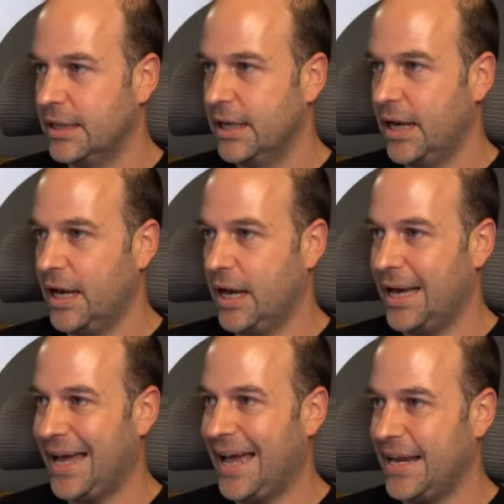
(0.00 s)

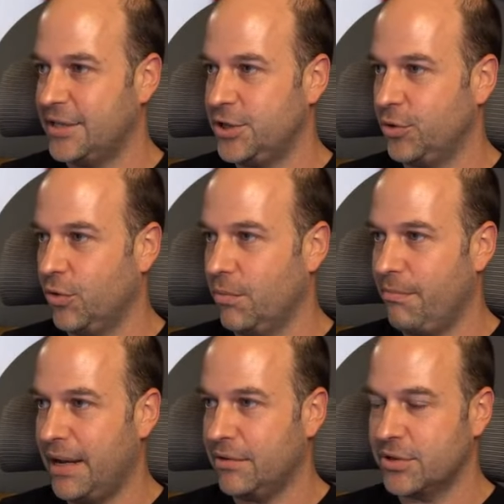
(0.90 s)
and your
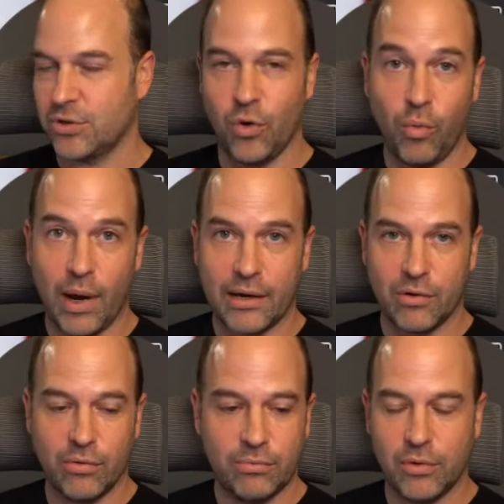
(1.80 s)
mouse or
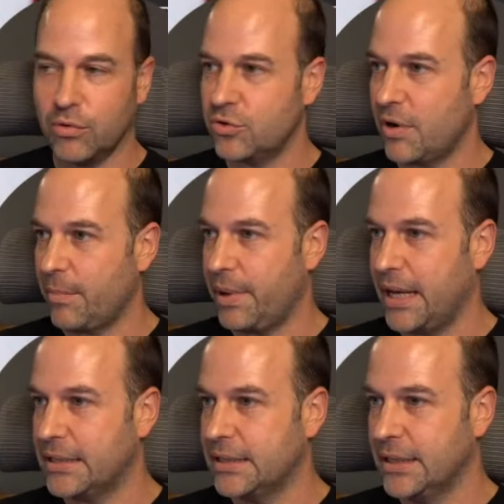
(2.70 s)
Wacom or trackpad